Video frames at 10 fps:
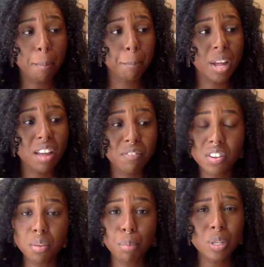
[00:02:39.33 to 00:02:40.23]
But
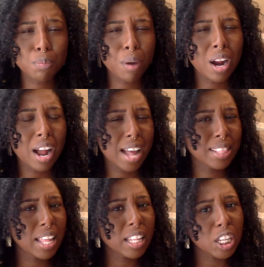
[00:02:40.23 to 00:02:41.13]
for the most part, I
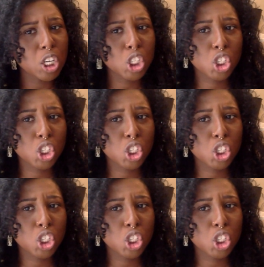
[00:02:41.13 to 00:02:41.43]
think there are